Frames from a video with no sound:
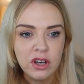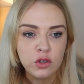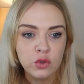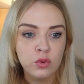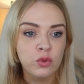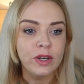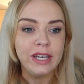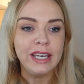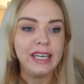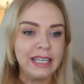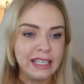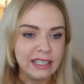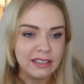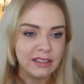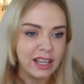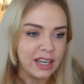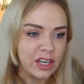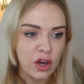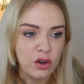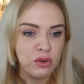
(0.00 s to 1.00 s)

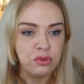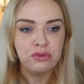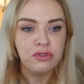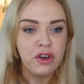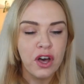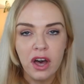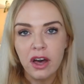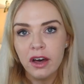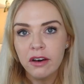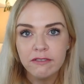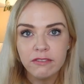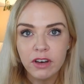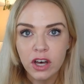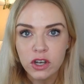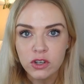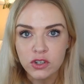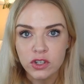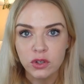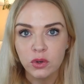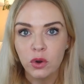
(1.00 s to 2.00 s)
green, like overt
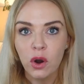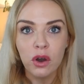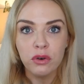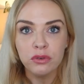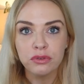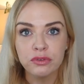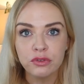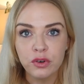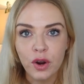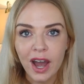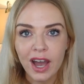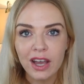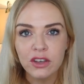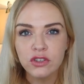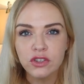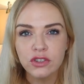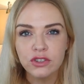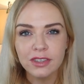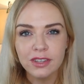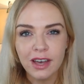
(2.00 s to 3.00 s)
version or eau
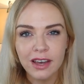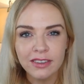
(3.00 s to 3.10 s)
fraiche,